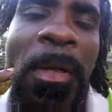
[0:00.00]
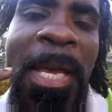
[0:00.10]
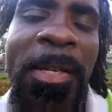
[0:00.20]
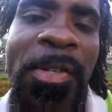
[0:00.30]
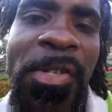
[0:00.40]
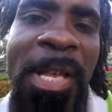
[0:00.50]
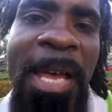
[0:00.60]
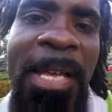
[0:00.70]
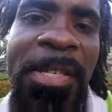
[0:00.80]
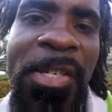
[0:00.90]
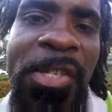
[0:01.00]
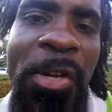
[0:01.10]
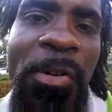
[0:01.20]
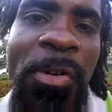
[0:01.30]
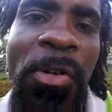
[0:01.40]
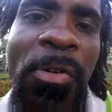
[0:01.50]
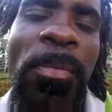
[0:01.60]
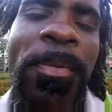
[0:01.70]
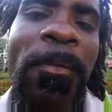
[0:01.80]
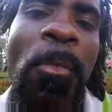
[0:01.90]
exercise a certain
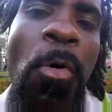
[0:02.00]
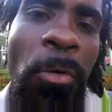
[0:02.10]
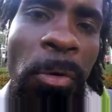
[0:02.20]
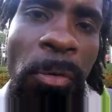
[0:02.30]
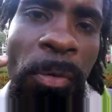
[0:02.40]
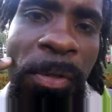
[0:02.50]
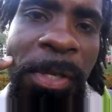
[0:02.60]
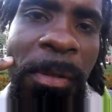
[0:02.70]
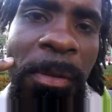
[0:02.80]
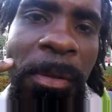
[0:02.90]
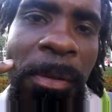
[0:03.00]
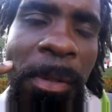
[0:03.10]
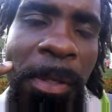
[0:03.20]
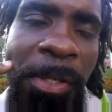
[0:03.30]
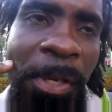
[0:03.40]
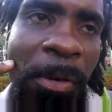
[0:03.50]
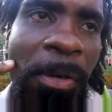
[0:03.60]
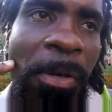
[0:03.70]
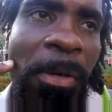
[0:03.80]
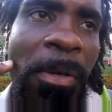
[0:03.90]
group of morals, a
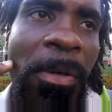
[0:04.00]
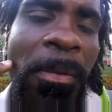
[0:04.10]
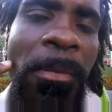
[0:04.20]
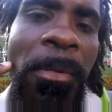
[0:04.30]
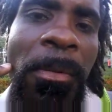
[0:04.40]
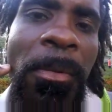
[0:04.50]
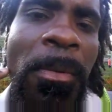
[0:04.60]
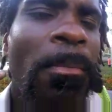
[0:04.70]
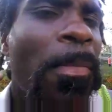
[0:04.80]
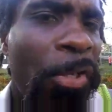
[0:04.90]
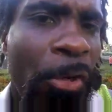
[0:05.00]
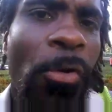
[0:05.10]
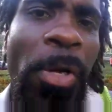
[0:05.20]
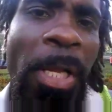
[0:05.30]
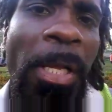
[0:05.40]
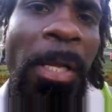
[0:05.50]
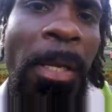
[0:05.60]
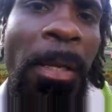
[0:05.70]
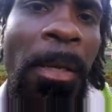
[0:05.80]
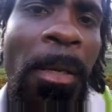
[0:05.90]
certain maturity
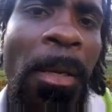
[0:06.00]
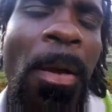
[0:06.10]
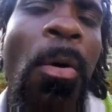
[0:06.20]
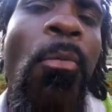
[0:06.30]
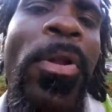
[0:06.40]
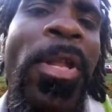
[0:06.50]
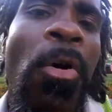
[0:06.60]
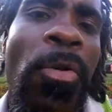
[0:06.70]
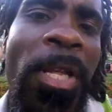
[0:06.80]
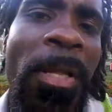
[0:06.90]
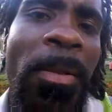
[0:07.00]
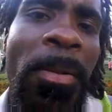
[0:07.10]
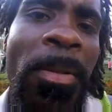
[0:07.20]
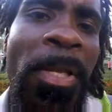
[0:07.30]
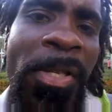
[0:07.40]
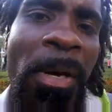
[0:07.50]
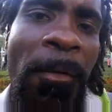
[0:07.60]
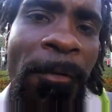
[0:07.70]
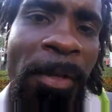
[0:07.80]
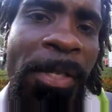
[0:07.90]
when holding this
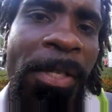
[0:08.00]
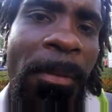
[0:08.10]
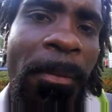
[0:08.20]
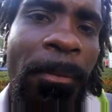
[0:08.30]
office.